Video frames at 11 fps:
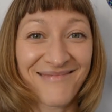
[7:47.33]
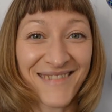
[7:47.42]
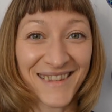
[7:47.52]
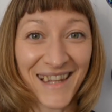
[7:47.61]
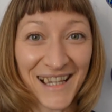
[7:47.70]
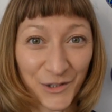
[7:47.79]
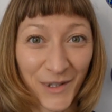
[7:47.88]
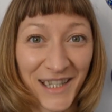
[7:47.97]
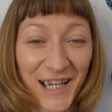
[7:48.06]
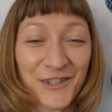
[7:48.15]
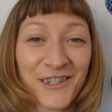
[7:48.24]
That's what
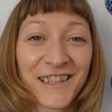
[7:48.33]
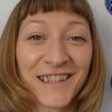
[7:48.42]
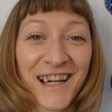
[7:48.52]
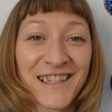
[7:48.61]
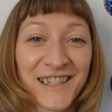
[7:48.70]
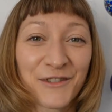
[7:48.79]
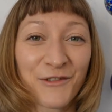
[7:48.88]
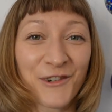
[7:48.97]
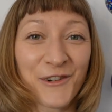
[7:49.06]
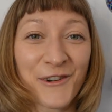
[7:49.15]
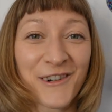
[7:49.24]
actually does it
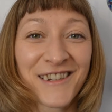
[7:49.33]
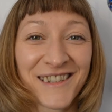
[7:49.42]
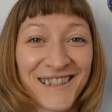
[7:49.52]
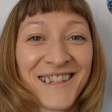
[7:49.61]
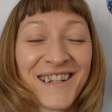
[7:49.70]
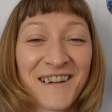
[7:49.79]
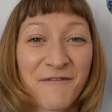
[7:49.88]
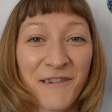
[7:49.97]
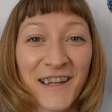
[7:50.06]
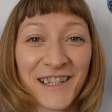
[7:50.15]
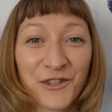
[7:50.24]
for you.
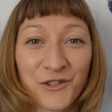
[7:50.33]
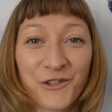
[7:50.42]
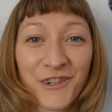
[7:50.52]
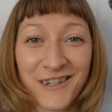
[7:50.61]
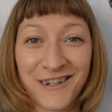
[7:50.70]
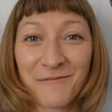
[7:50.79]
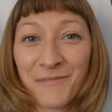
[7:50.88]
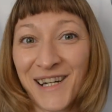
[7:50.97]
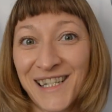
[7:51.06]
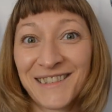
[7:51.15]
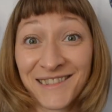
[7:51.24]
Fat and sugar
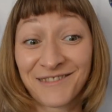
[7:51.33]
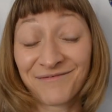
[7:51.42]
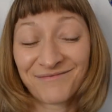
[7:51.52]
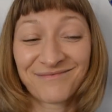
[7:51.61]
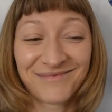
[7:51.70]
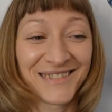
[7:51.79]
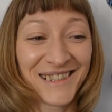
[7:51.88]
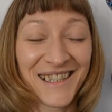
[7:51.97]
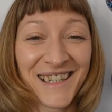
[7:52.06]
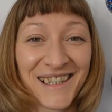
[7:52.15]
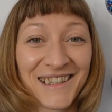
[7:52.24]
combined.
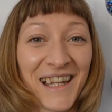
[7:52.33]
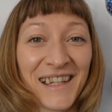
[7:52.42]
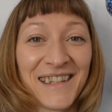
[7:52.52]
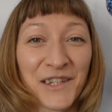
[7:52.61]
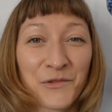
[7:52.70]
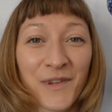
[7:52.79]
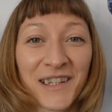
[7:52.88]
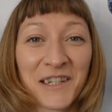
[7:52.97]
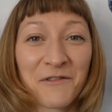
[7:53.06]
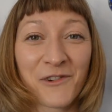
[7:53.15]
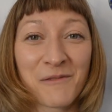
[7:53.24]
That will
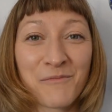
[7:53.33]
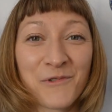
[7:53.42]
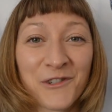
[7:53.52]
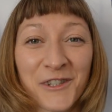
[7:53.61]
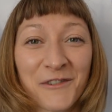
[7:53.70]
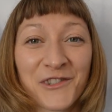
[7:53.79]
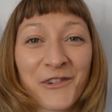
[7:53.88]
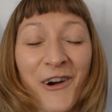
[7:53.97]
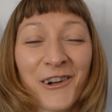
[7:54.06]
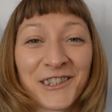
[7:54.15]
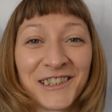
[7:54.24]
give you a boost of
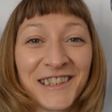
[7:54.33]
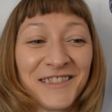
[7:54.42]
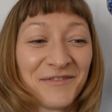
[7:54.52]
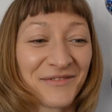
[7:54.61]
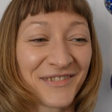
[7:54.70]
serotonin.